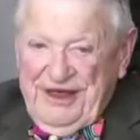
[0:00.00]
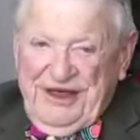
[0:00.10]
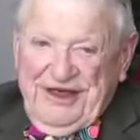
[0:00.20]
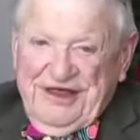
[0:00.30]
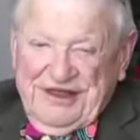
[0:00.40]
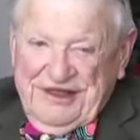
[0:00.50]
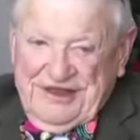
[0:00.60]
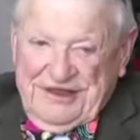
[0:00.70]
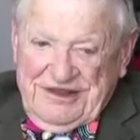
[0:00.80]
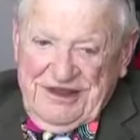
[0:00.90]
and
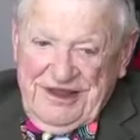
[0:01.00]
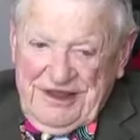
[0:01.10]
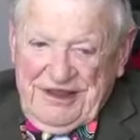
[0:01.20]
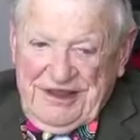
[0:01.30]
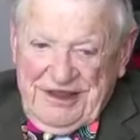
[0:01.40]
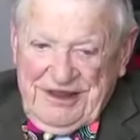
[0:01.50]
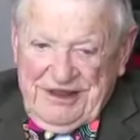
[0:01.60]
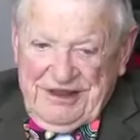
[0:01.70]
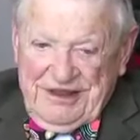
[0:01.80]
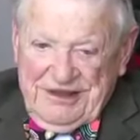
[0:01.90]
uh,
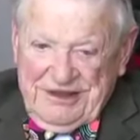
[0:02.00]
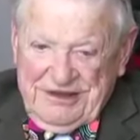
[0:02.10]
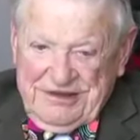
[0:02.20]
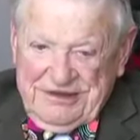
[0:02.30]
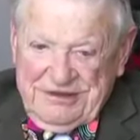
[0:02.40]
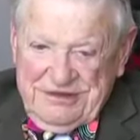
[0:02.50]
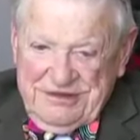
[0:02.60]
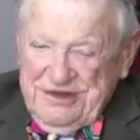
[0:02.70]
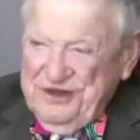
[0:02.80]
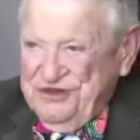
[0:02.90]
uh,
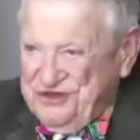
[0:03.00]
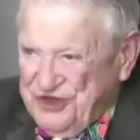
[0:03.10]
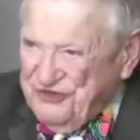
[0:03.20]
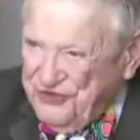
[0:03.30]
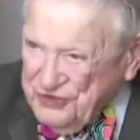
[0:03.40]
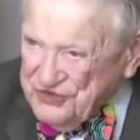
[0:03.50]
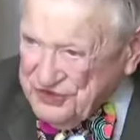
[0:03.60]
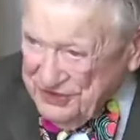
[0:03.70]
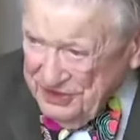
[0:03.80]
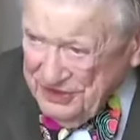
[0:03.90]
there's
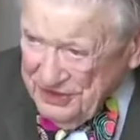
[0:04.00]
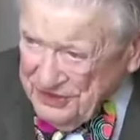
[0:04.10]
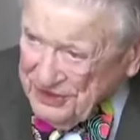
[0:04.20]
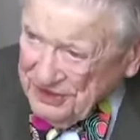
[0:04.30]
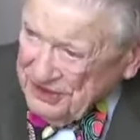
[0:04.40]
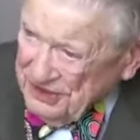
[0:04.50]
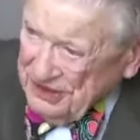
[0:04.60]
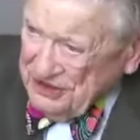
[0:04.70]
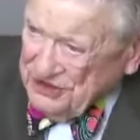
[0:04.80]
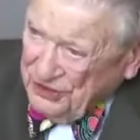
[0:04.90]
confusion in
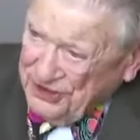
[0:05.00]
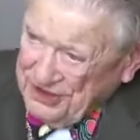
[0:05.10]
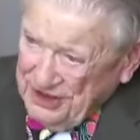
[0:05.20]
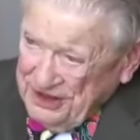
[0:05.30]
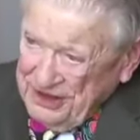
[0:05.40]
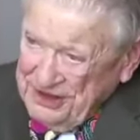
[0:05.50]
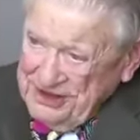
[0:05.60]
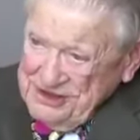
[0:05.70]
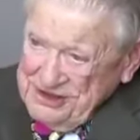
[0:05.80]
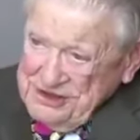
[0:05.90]
their storytelling.
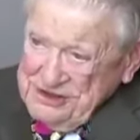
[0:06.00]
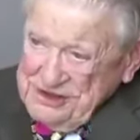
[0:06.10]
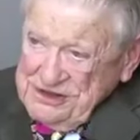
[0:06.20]
Uh-huh.